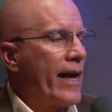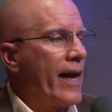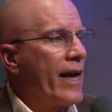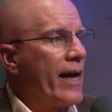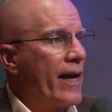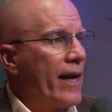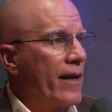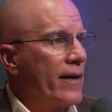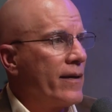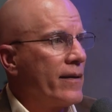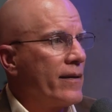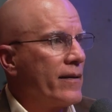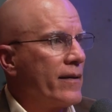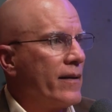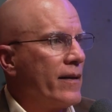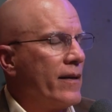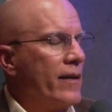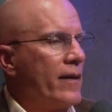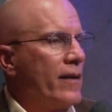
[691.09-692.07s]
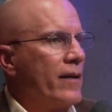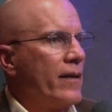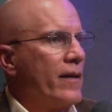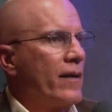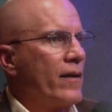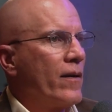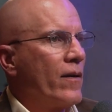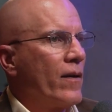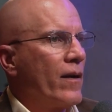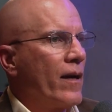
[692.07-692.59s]
end,
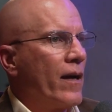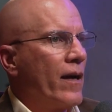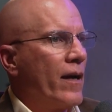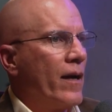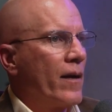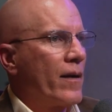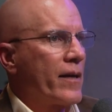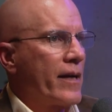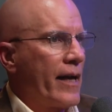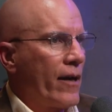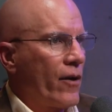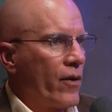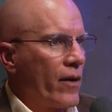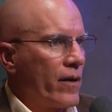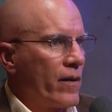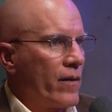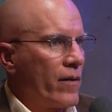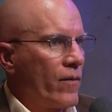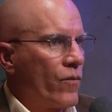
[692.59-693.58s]
Garrett